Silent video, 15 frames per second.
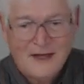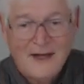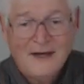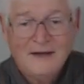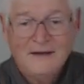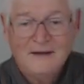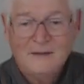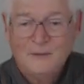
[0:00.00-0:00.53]

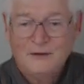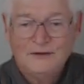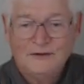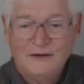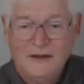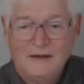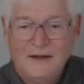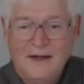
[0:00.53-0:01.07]
I can
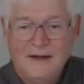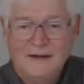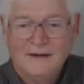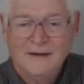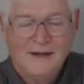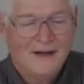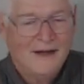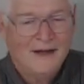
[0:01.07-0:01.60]
appreciate that,
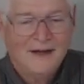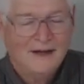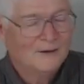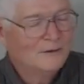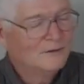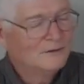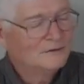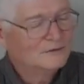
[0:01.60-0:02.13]
and I
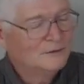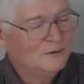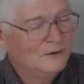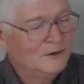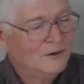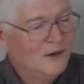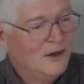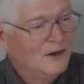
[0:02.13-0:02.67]
like going to
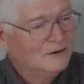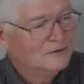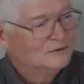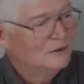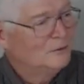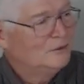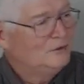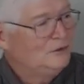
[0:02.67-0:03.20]
school.
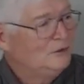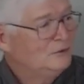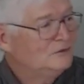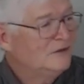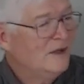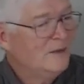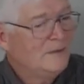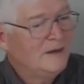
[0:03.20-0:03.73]
So would you
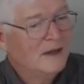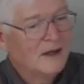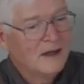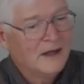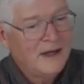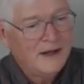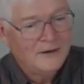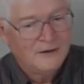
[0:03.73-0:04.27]
send me a
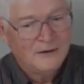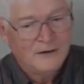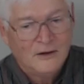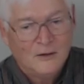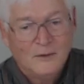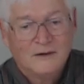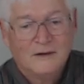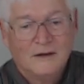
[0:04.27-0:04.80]
letter
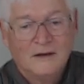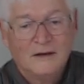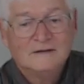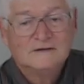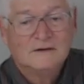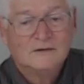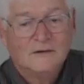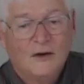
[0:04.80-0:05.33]
with a
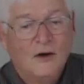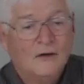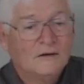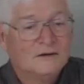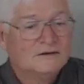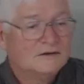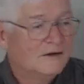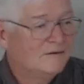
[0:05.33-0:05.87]
list of
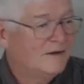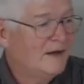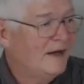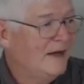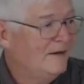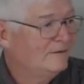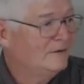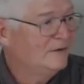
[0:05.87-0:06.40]
all the stuff
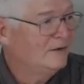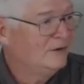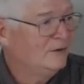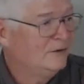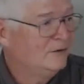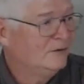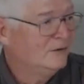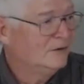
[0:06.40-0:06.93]
I have to
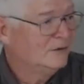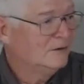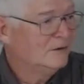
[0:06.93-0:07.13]
do?